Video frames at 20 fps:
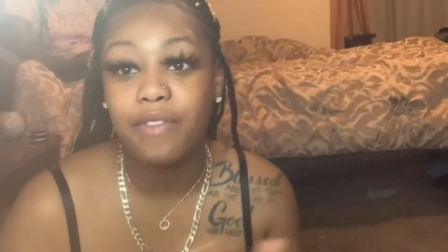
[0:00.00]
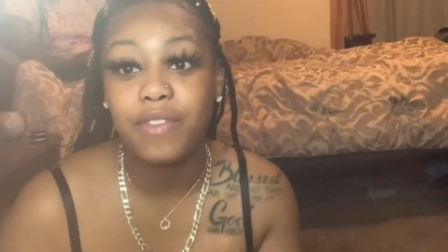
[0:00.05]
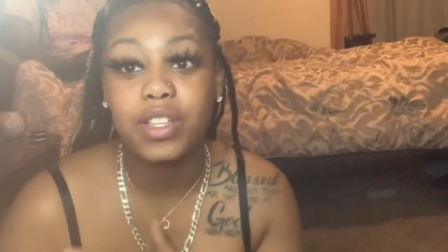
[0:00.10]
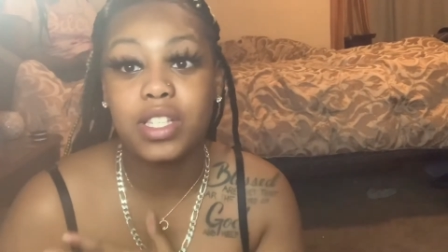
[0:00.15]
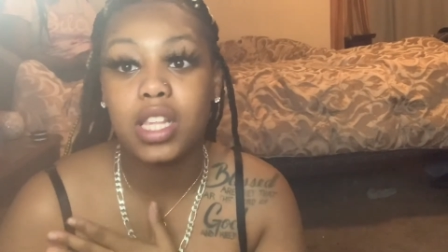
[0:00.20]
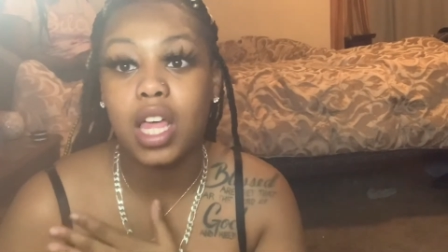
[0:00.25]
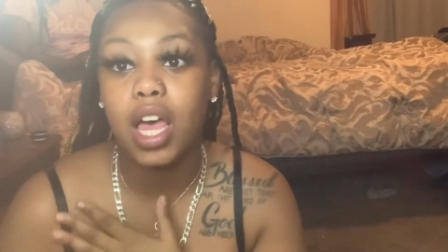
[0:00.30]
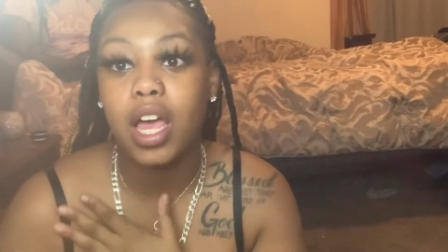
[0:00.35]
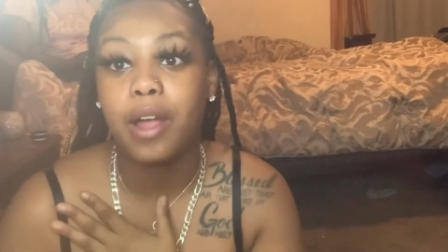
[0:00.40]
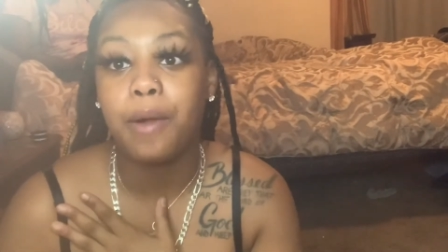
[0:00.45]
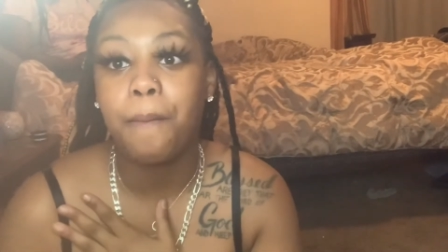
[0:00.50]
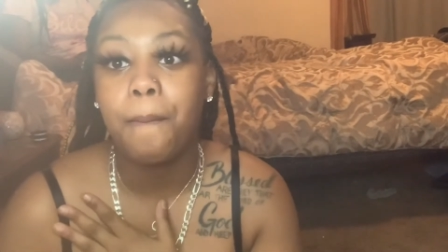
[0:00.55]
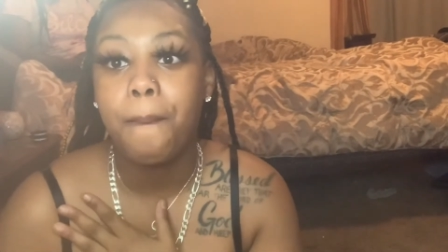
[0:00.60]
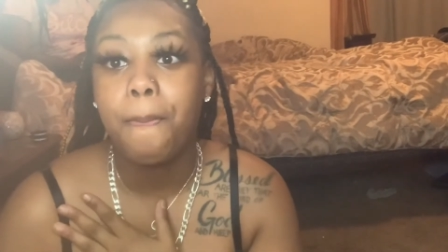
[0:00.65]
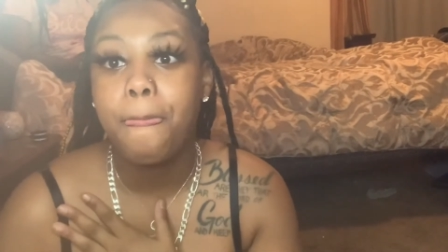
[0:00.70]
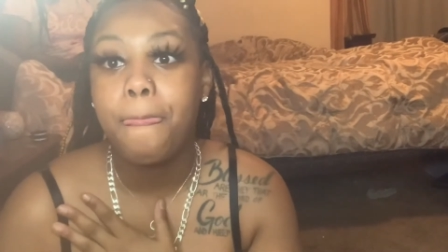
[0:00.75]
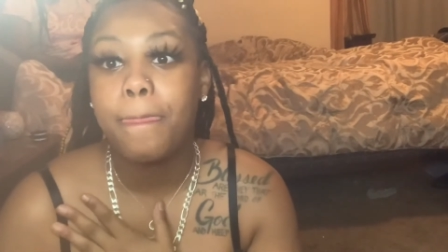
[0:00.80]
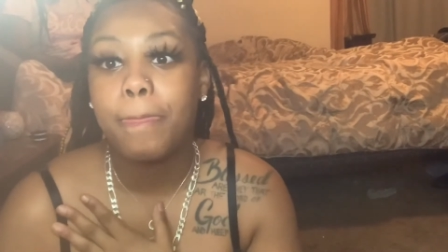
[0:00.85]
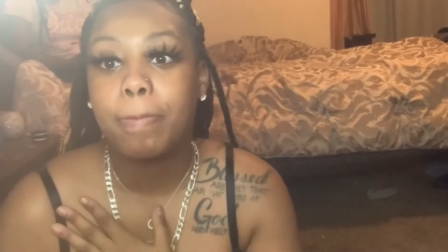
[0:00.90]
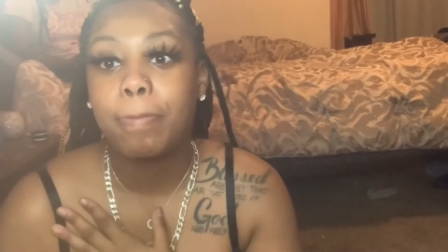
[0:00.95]
It's like
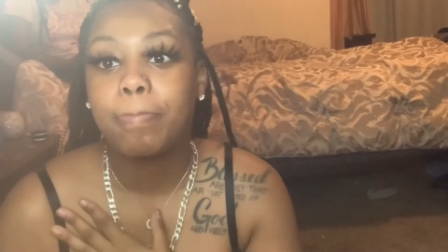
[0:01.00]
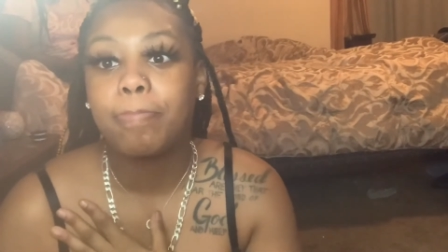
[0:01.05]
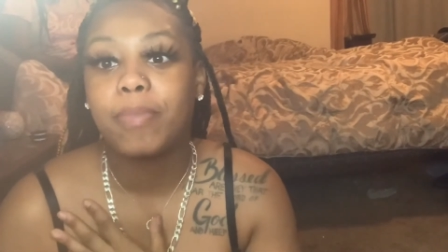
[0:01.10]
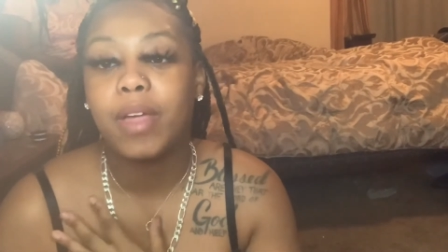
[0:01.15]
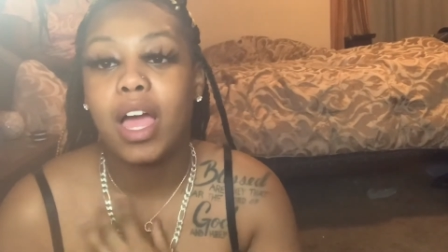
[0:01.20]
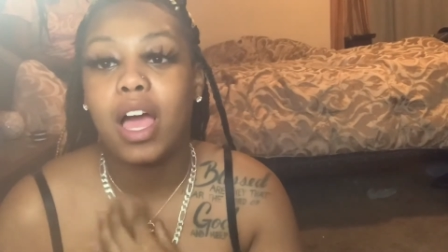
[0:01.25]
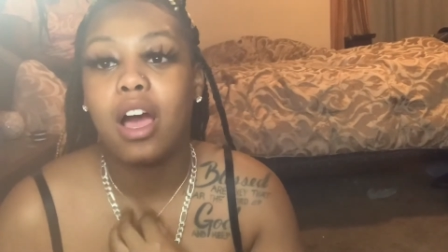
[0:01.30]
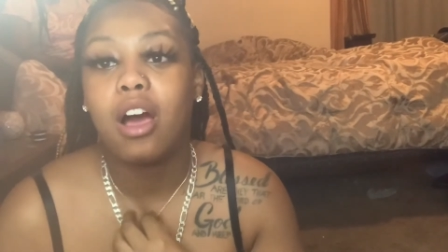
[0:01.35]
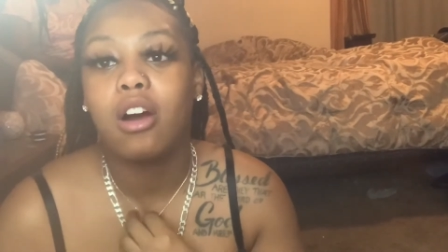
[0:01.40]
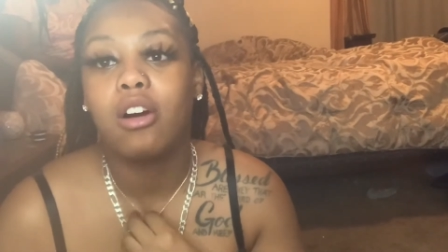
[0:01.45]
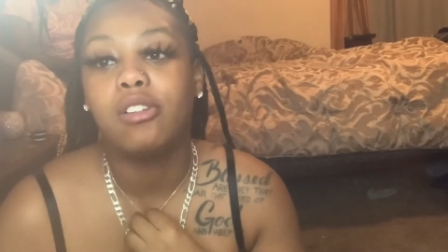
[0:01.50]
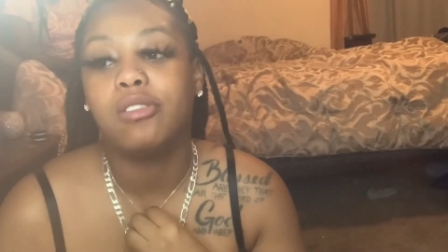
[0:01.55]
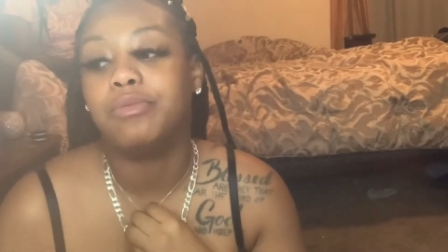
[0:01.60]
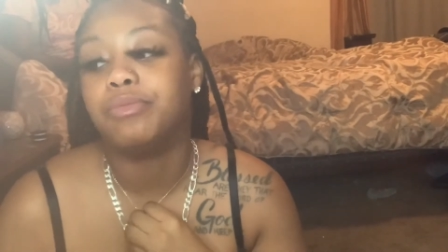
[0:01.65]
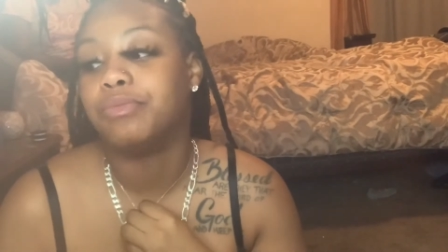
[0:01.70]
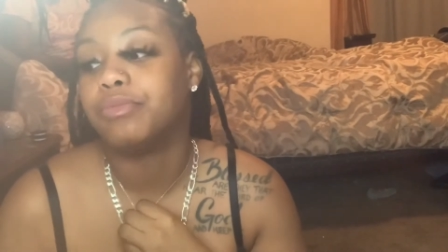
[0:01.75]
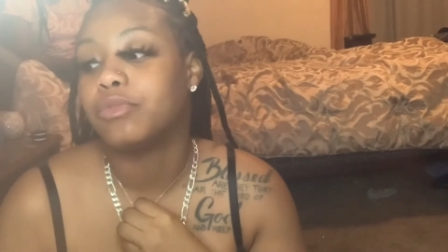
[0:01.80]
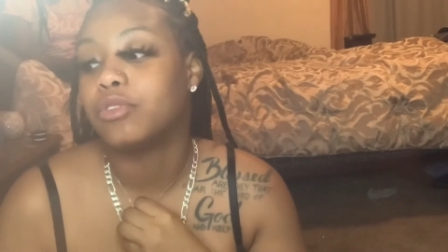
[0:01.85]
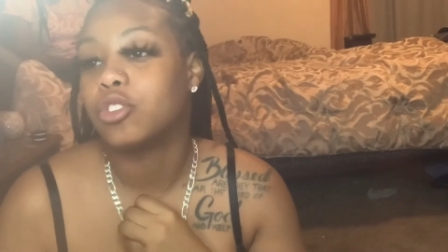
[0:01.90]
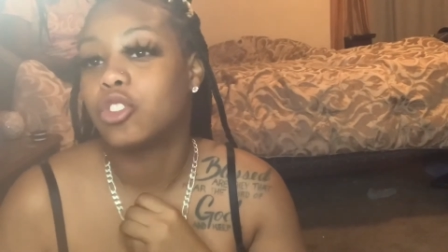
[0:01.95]
how
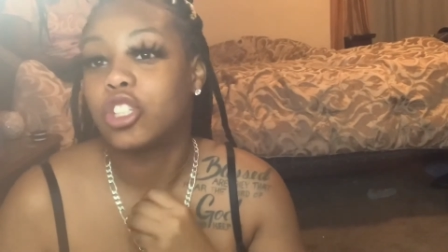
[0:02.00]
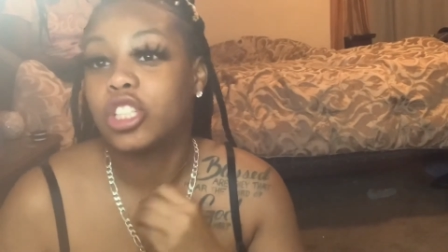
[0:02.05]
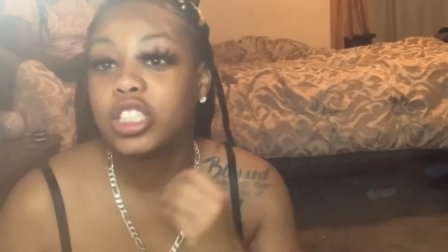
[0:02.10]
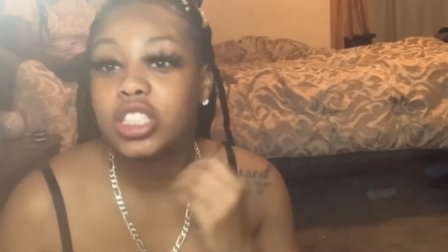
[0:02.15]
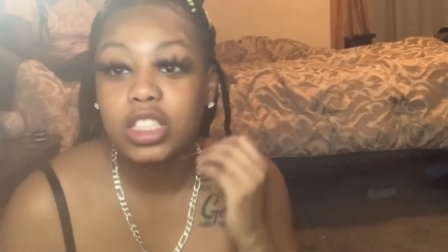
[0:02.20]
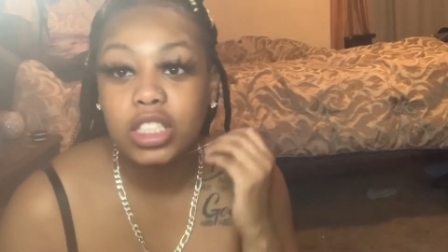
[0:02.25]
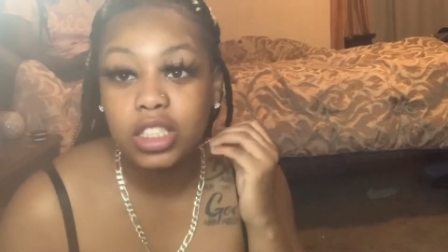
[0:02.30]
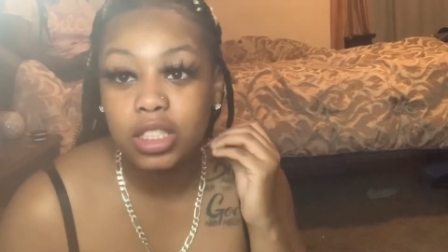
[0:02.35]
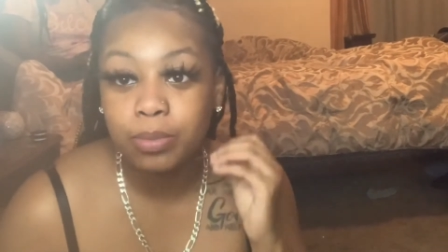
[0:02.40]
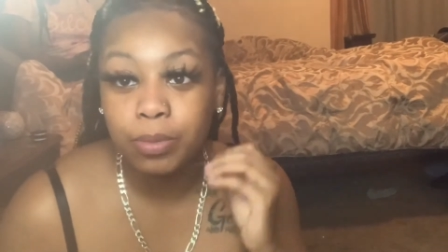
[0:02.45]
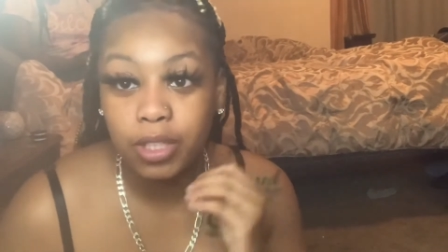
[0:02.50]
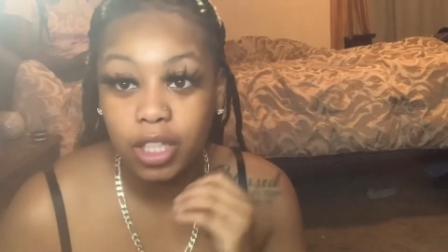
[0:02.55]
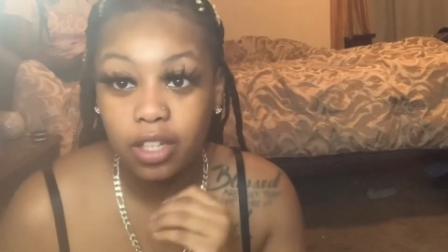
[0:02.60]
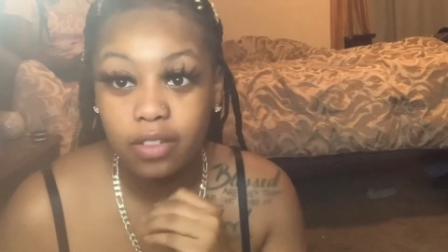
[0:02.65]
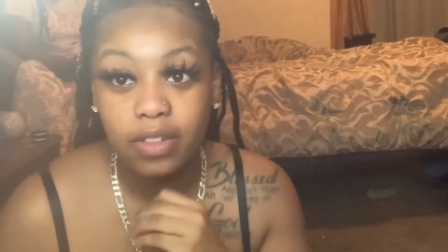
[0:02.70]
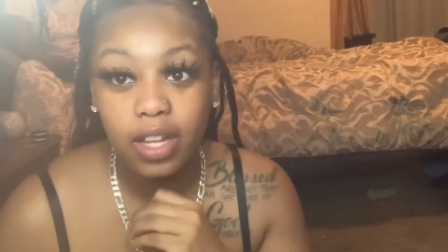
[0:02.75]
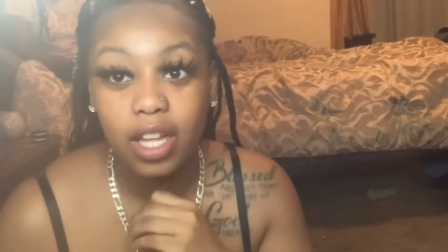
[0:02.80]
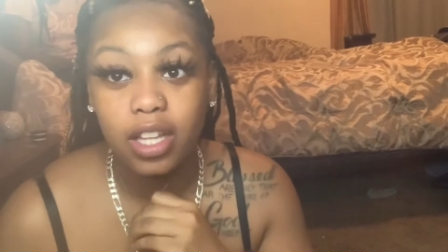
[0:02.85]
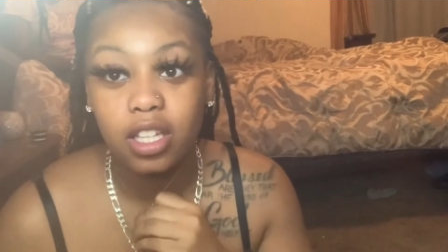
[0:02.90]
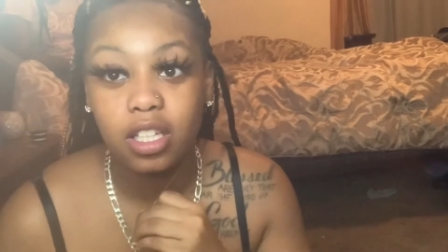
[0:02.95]
Christians believe
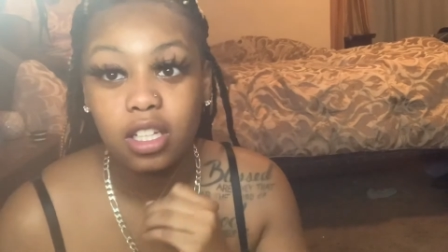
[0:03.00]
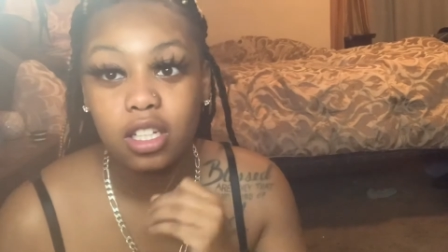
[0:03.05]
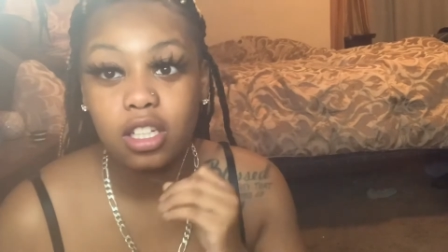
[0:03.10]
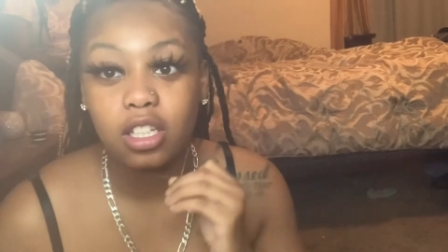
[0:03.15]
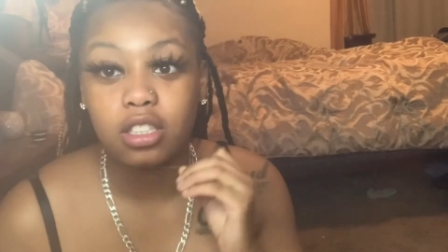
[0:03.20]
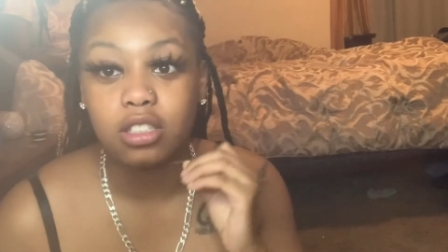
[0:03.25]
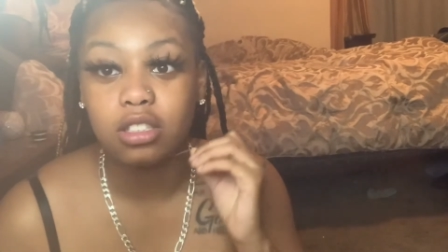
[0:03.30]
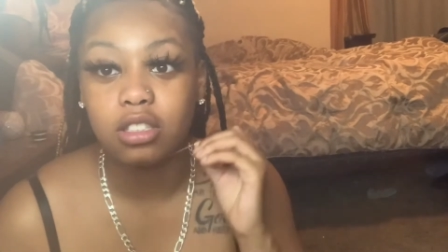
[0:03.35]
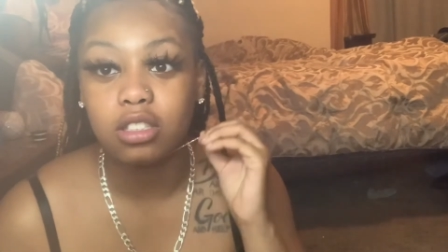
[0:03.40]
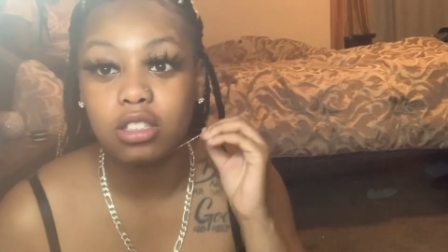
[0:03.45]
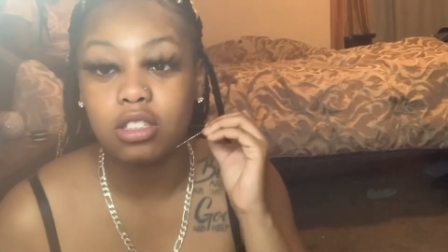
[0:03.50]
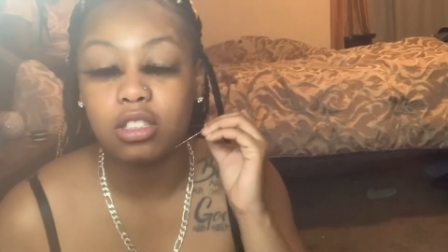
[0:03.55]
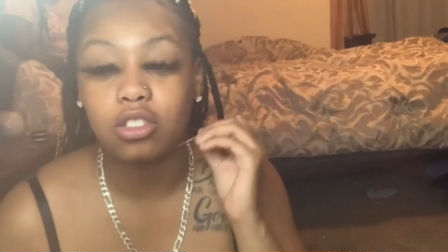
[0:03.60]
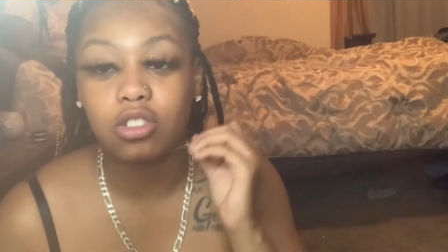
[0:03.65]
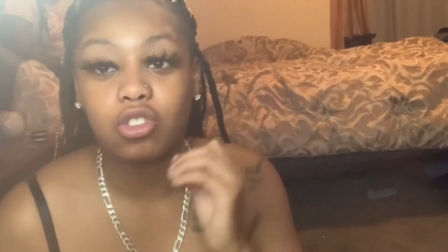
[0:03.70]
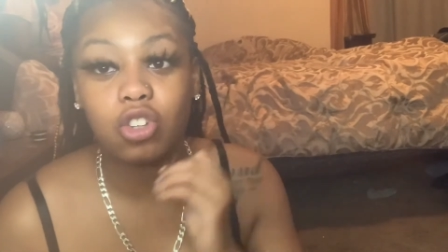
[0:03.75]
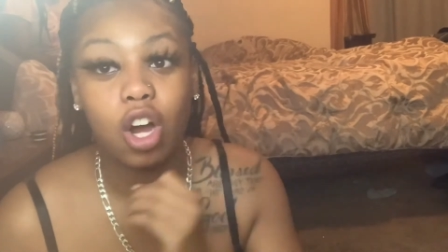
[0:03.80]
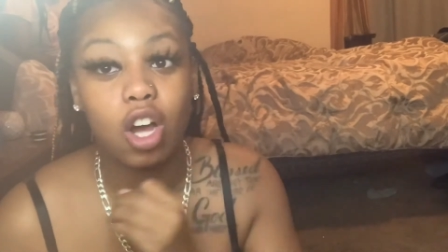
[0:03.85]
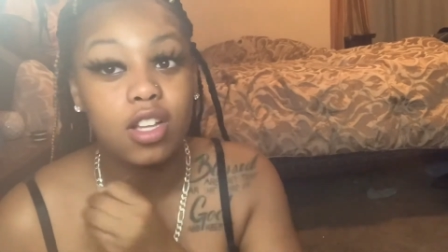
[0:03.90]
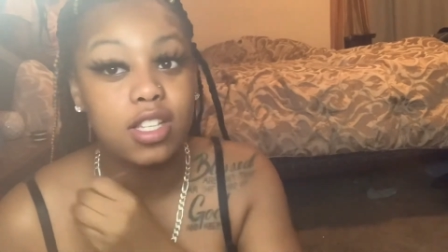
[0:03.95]
that the
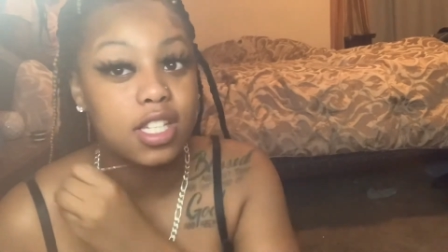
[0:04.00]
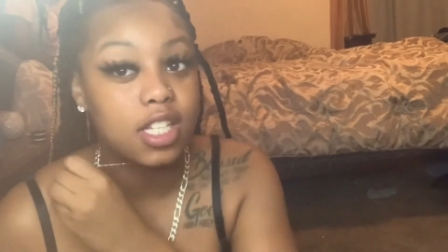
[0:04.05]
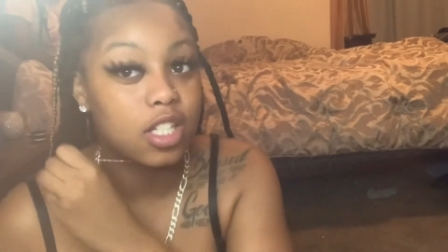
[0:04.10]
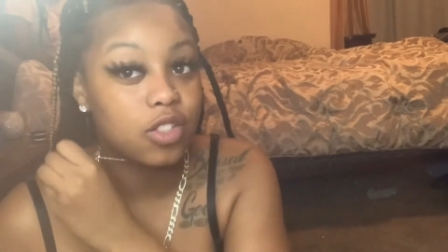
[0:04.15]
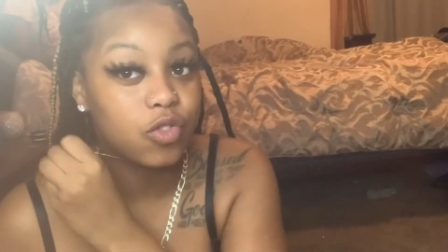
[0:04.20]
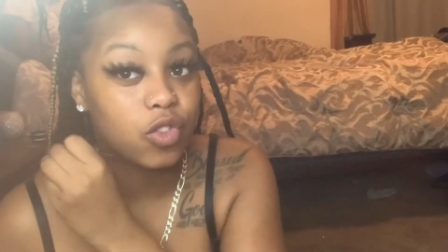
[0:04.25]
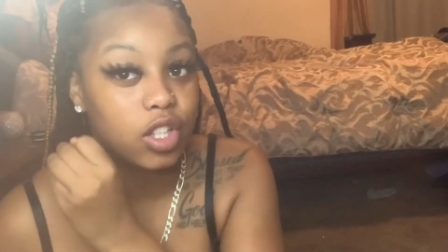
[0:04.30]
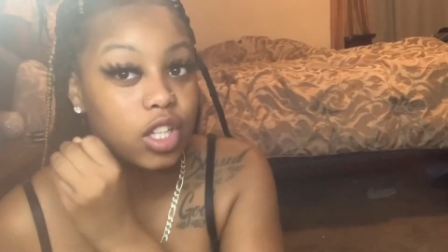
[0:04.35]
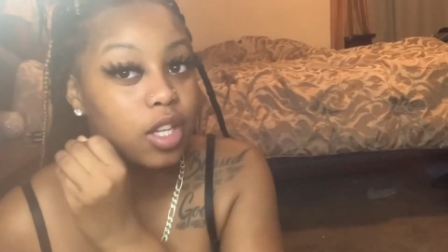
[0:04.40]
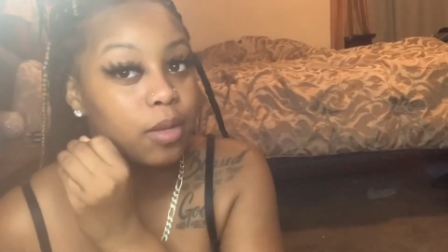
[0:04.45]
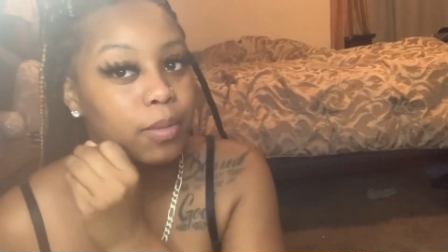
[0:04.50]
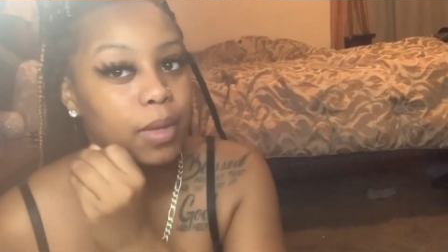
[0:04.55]
cross is for them.